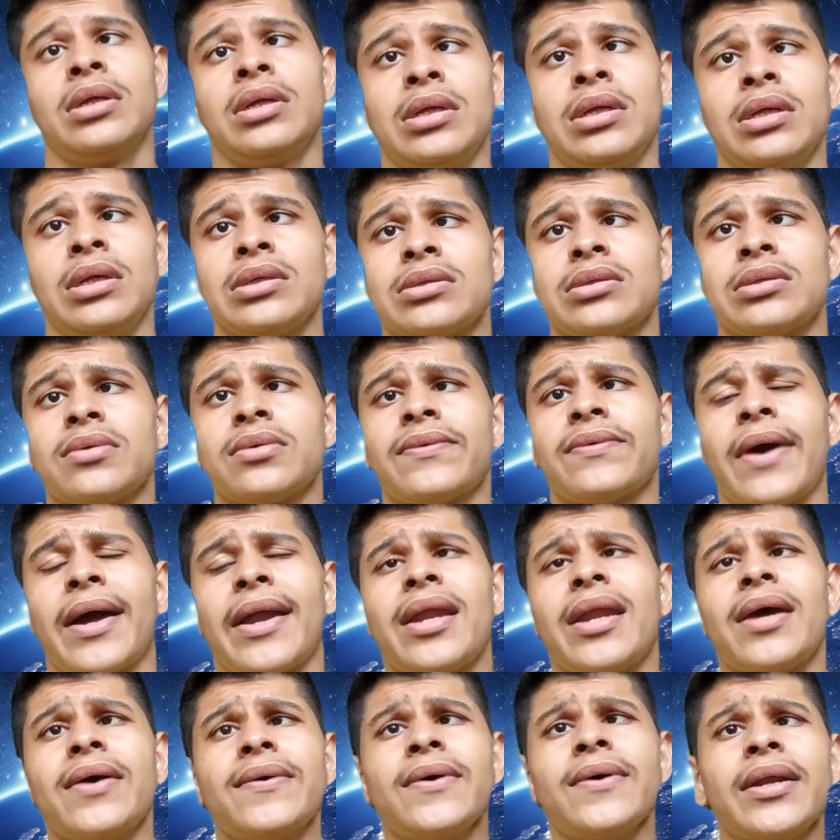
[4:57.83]
So
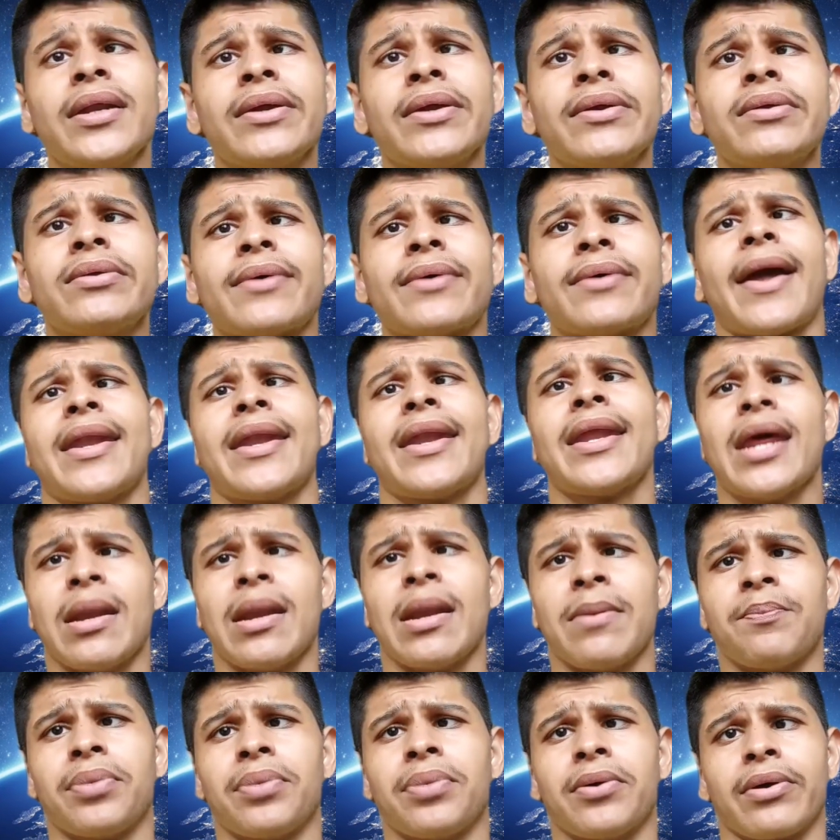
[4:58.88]
whenever you do any
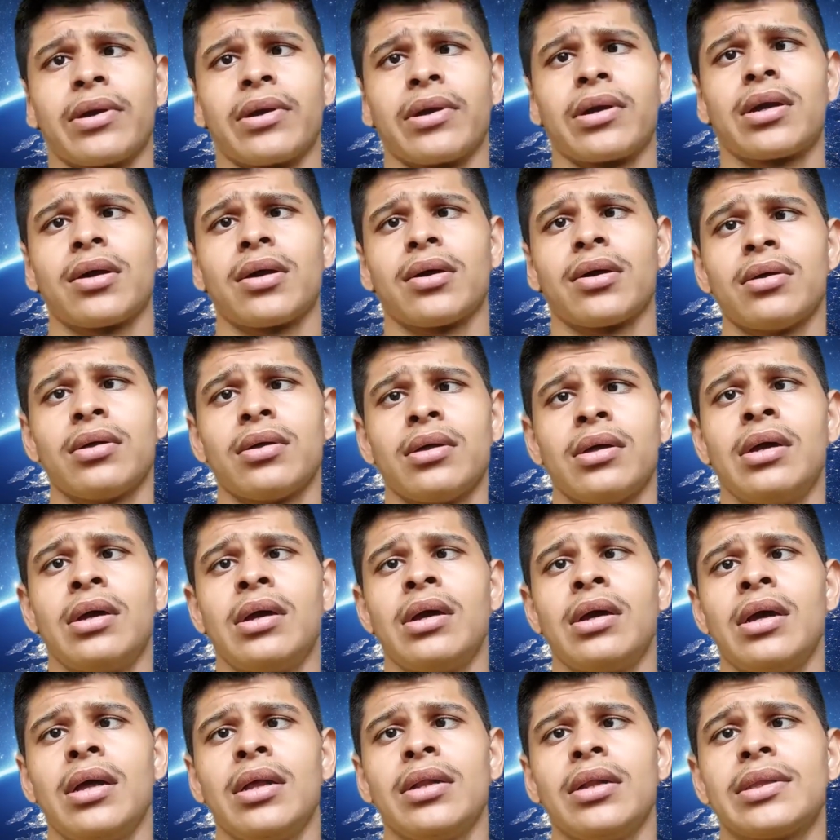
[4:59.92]
input,
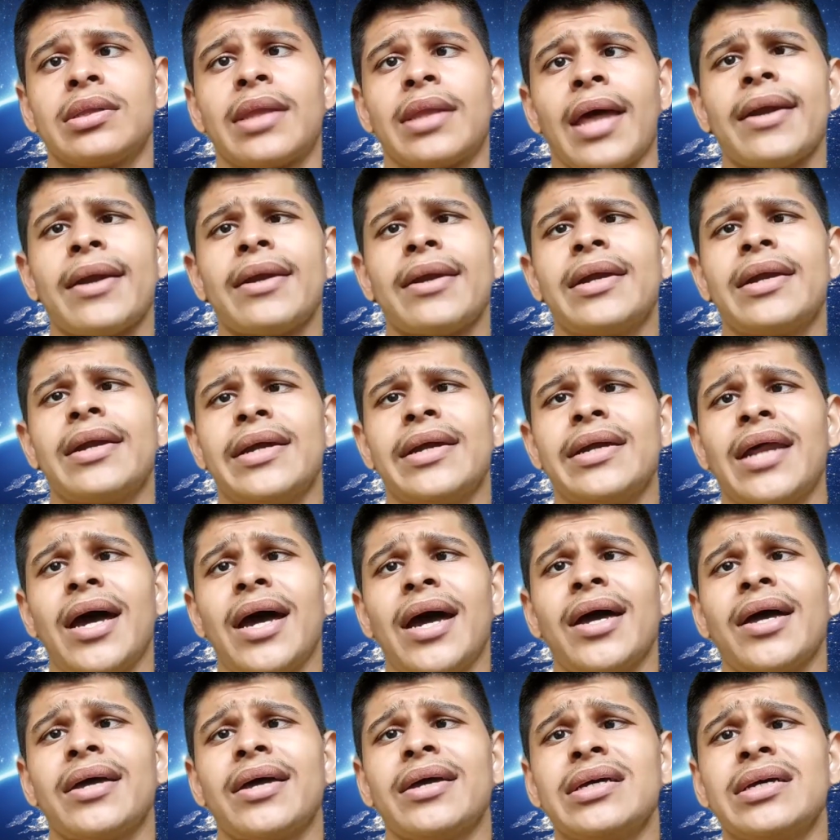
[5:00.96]
that data
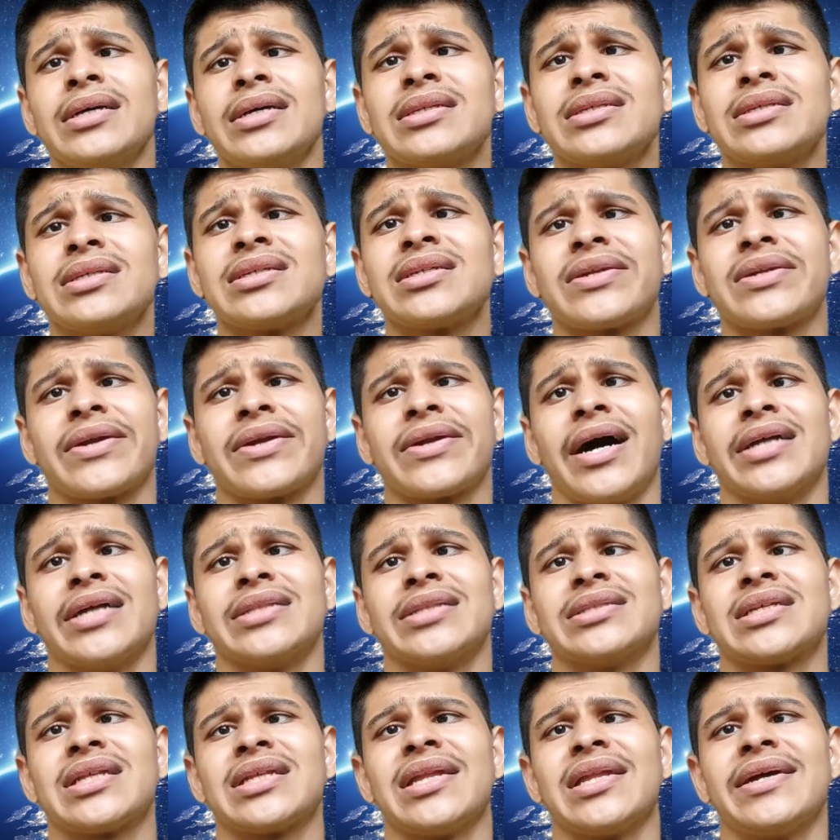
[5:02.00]
is
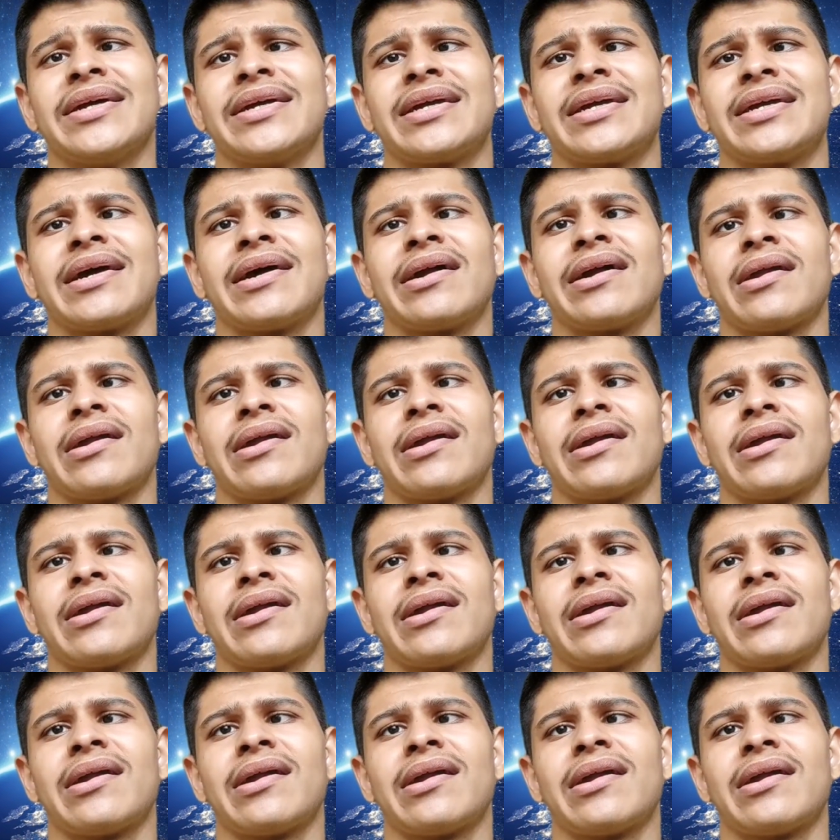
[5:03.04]
translated